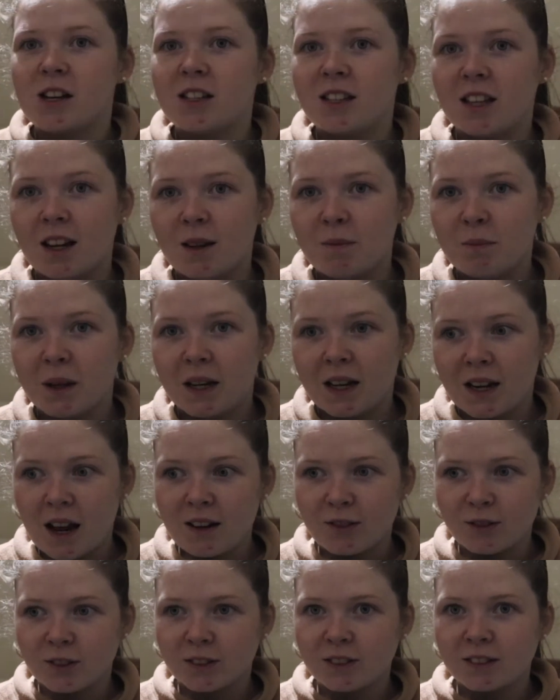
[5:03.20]
So I said I'd be an
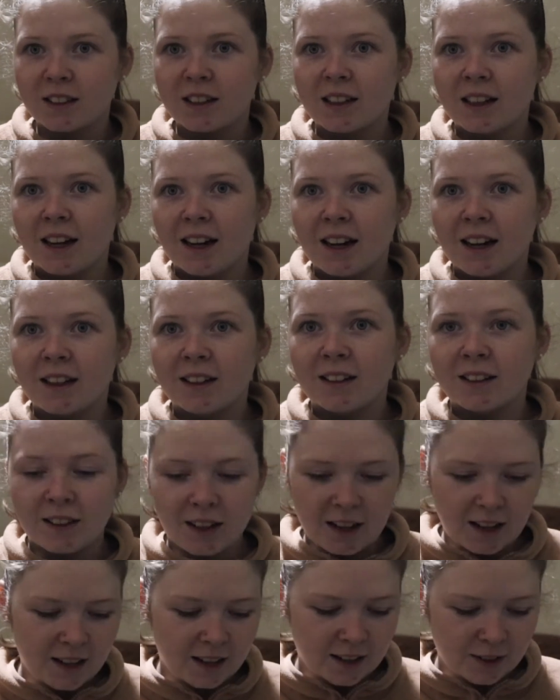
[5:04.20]
adult, and
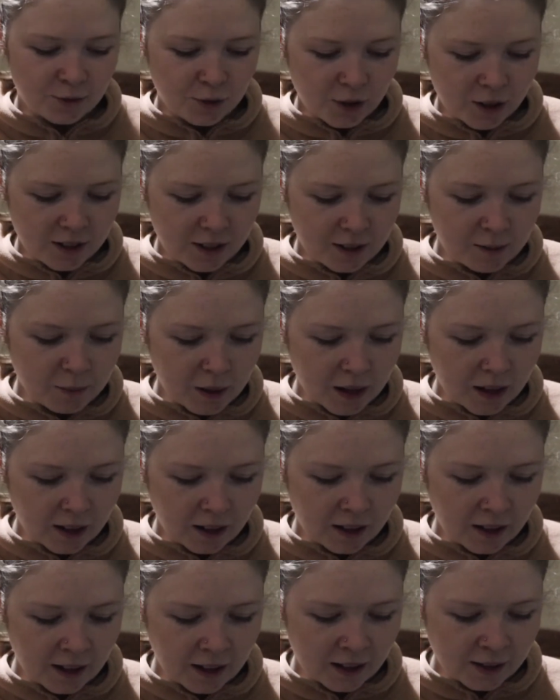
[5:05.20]
I avoided
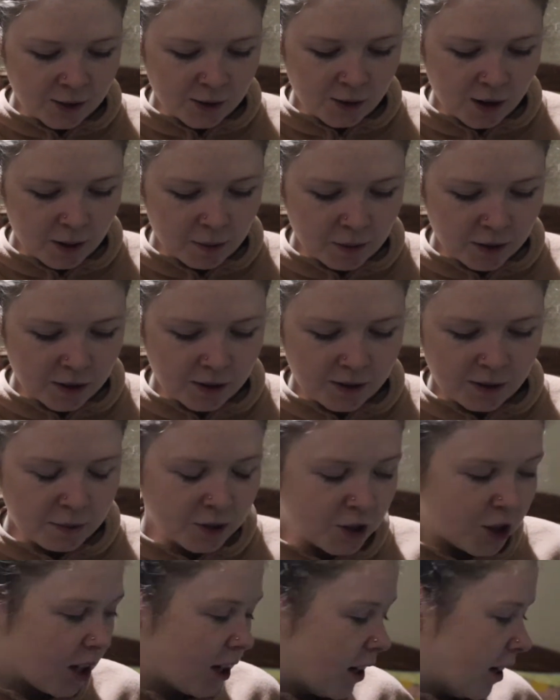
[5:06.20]
my x-ray because I'm a
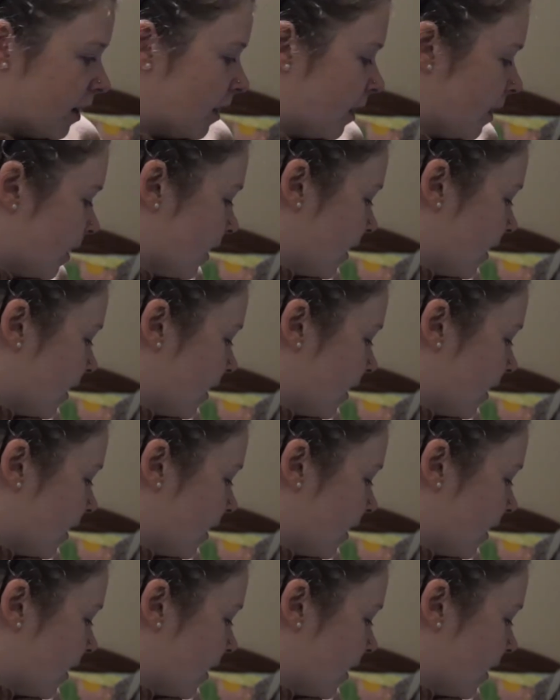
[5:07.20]
chicken.